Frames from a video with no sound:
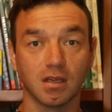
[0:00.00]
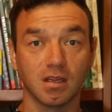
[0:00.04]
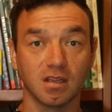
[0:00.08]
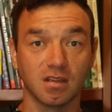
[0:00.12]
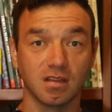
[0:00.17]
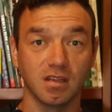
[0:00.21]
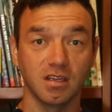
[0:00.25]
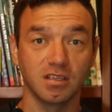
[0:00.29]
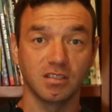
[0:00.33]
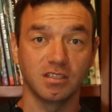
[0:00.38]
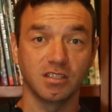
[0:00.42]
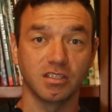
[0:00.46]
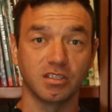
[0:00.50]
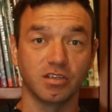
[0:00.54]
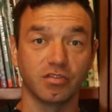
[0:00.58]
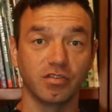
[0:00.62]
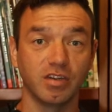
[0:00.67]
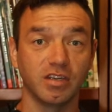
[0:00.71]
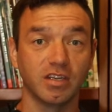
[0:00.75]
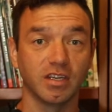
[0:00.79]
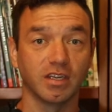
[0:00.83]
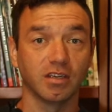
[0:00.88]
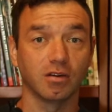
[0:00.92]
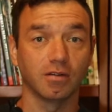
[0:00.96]
This is a
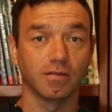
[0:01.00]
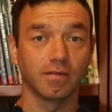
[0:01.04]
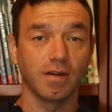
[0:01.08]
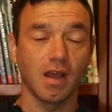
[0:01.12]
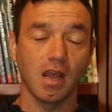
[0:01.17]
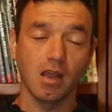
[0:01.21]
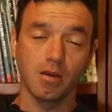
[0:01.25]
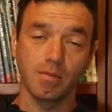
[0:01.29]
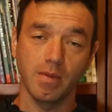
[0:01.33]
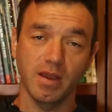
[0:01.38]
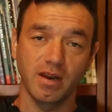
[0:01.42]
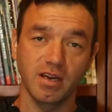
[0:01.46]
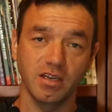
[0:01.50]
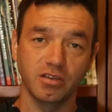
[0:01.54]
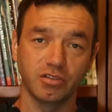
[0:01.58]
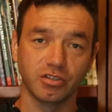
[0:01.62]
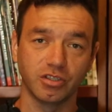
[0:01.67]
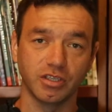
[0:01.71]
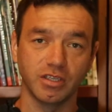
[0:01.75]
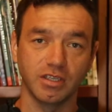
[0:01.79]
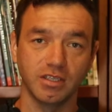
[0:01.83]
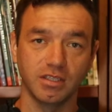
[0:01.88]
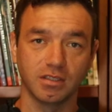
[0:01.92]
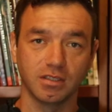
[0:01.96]
reading of How Many
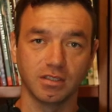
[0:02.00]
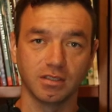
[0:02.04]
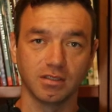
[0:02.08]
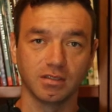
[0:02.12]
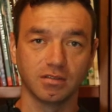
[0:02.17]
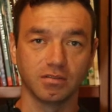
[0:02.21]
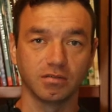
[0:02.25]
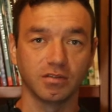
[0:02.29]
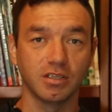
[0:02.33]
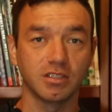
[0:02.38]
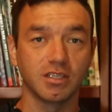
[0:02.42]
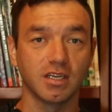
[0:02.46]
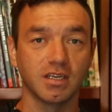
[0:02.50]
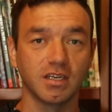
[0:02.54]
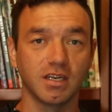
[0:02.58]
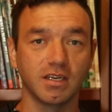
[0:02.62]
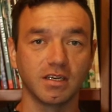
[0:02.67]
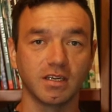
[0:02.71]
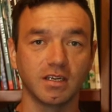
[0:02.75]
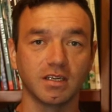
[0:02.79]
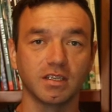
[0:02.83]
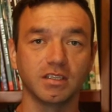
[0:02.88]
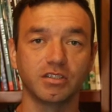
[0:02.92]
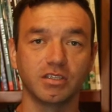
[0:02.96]
Trees, written
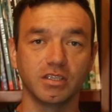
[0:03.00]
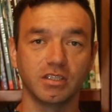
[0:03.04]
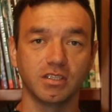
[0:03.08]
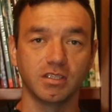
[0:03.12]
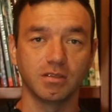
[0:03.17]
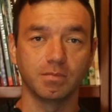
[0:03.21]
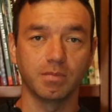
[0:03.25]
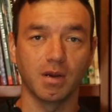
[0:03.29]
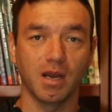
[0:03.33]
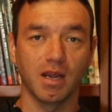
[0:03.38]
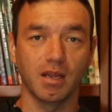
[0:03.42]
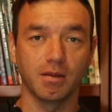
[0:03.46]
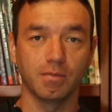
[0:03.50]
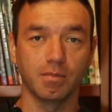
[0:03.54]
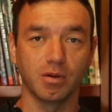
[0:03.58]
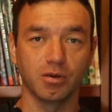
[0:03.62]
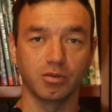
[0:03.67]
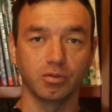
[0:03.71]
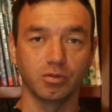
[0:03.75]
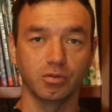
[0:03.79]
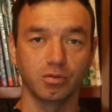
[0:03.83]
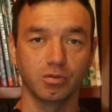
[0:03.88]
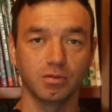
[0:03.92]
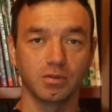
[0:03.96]
and illustrated by
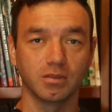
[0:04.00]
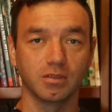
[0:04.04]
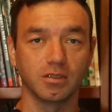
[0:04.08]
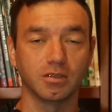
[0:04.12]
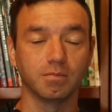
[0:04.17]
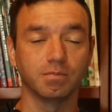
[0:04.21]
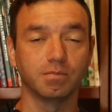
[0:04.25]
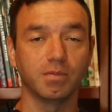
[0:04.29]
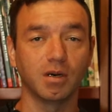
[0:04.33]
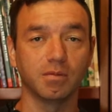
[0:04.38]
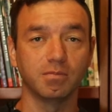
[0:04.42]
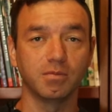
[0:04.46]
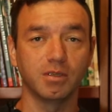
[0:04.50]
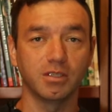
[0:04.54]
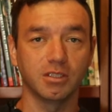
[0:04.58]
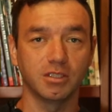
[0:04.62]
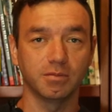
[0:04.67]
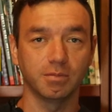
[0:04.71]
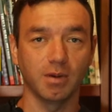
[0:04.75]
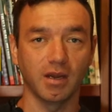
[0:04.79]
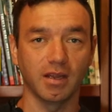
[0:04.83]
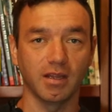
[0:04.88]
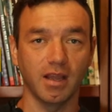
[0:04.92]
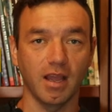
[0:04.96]
Barroux and published
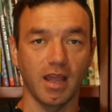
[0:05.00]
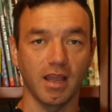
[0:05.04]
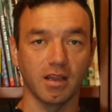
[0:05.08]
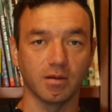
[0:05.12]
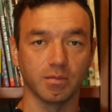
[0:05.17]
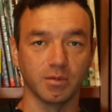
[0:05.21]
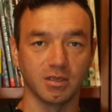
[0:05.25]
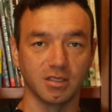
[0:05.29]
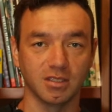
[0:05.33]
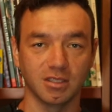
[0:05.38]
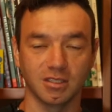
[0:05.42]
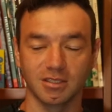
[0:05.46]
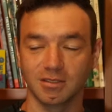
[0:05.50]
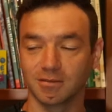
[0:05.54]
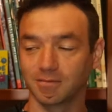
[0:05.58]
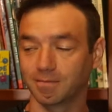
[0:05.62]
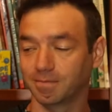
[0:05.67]
by Egmont.